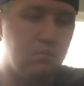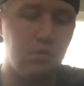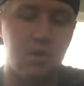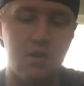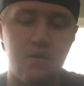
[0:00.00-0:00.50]

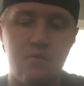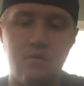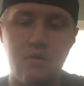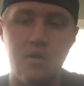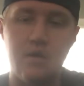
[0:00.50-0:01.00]
But
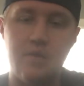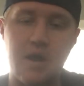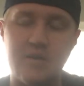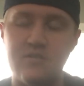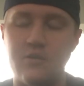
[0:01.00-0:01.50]

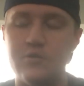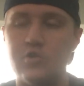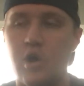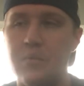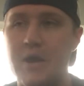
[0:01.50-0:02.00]
that's the only
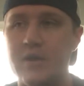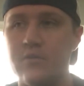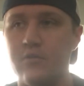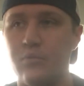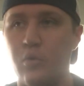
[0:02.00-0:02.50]
drawback
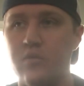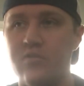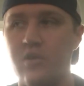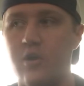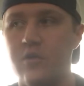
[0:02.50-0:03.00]
of the
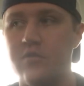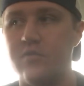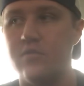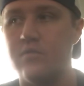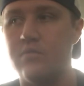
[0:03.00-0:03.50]

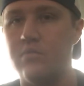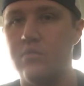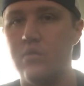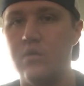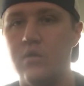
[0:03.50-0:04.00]
SportStars
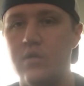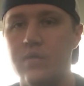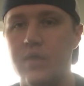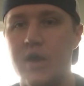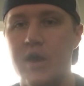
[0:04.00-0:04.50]

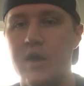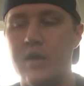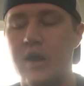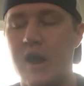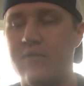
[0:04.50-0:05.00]

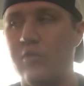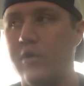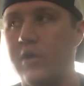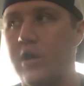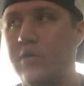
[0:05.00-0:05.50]
that I've
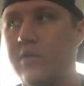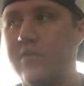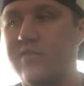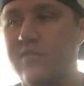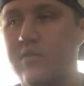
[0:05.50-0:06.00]
really
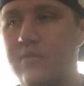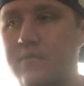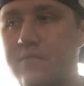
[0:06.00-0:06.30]
noticed.